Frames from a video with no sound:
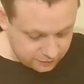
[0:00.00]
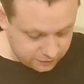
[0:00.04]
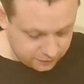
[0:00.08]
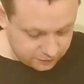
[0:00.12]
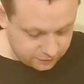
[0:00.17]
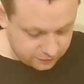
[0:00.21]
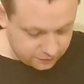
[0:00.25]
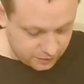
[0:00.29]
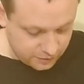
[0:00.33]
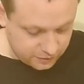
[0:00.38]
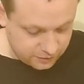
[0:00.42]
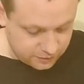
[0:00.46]
and
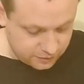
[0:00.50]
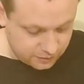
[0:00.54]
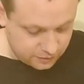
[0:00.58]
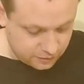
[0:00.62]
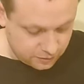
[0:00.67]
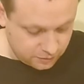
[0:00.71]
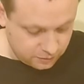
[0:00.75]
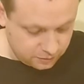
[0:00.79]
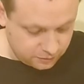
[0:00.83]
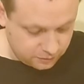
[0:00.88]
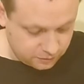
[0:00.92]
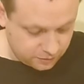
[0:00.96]

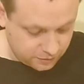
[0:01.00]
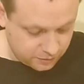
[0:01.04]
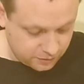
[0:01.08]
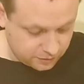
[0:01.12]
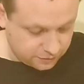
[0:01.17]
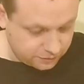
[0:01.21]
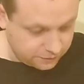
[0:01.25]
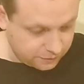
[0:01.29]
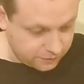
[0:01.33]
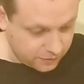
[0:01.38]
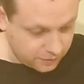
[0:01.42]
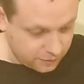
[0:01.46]
sentinel, so
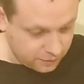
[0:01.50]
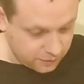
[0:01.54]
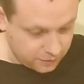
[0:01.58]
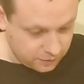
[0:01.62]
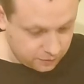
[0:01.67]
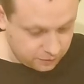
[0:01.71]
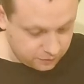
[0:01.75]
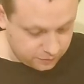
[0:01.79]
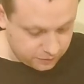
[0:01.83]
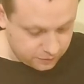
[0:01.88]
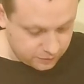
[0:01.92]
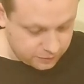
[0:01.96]
that's very
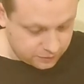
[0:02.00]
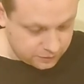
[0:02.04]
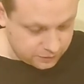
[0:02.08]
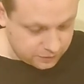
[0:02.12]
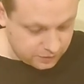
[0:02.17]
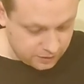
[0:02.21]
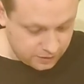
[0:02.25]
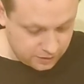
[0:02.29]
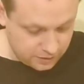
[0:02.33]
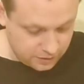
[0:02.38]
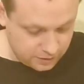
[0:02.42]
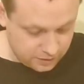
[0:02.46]
useful
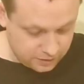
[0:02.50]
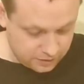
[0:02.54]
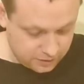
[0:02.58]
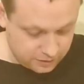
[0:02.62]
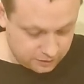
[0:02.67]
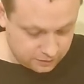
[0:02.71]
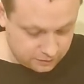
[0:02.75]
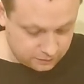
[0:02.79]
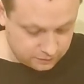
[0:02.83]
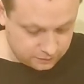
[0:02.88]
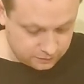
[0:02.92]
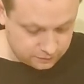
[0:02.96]
indeed.